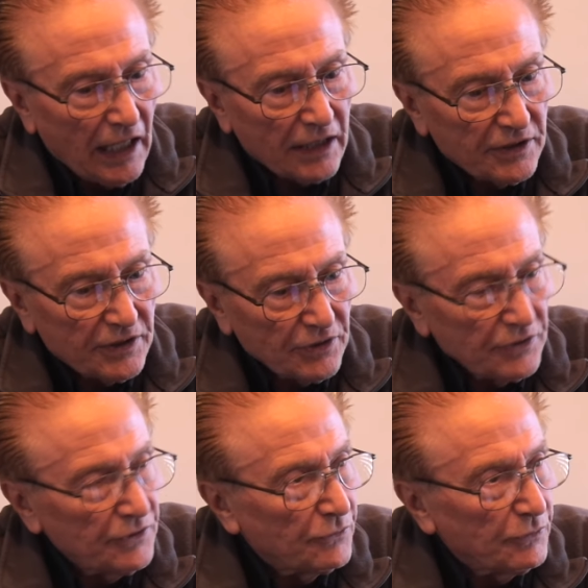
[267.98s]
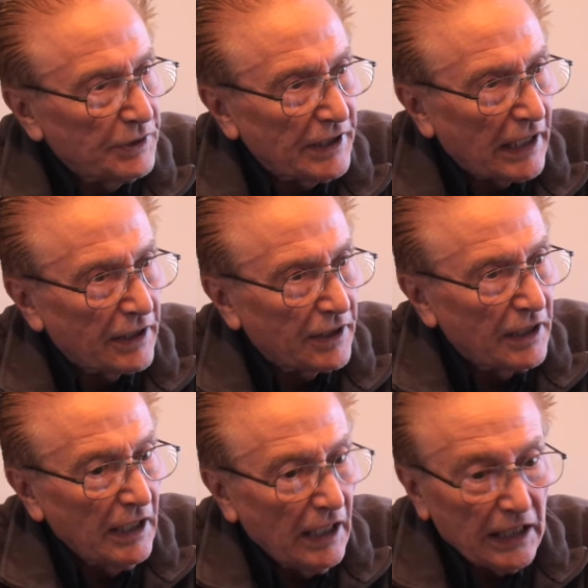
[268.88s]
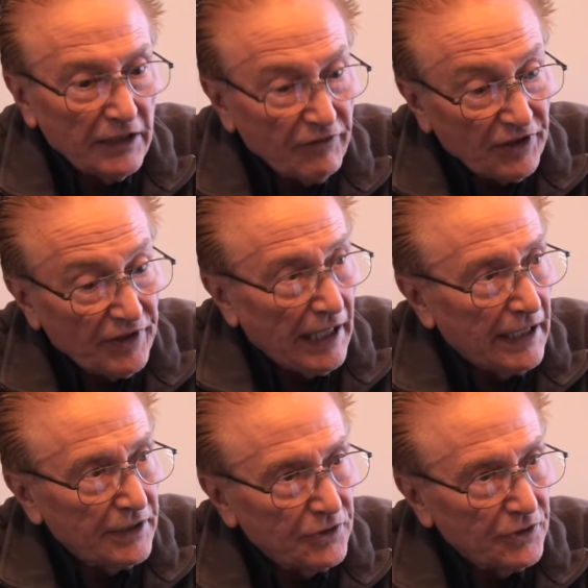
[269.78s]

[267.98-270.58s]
until you retire. And even then,